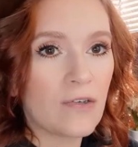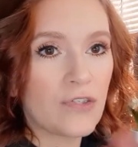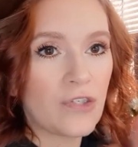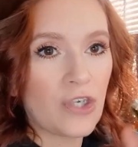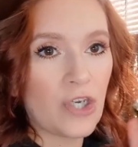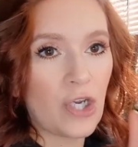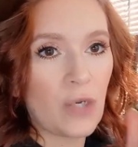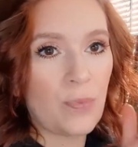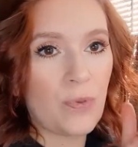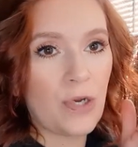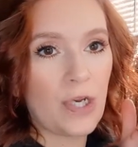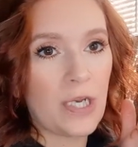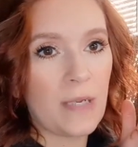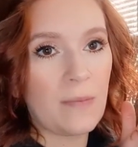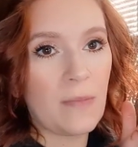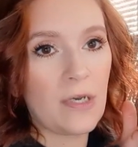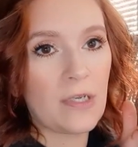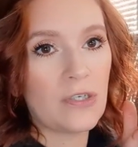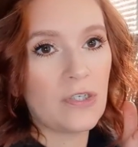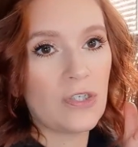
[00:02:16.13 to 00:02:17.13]
so you're pretty
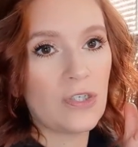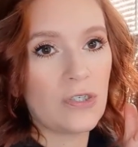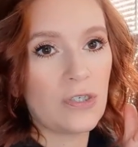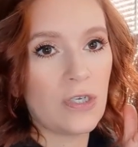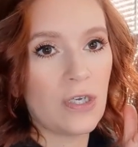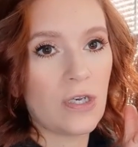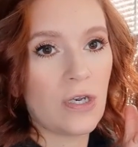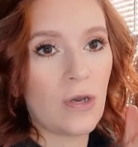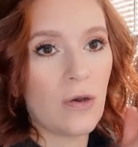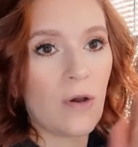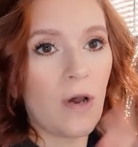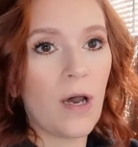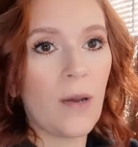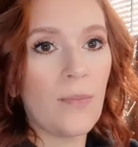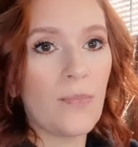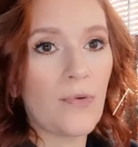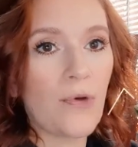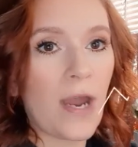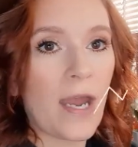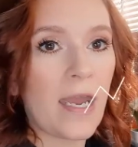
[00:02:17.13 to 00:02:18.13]
much,
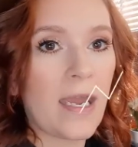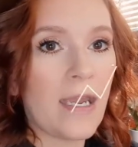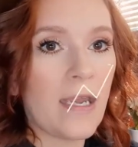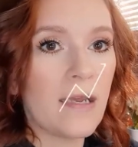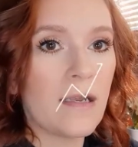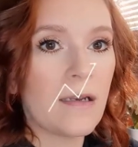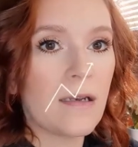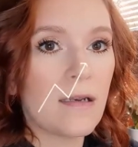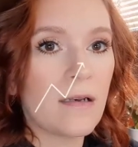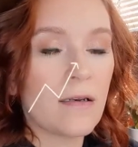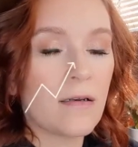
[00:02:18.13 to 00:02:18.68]
upright.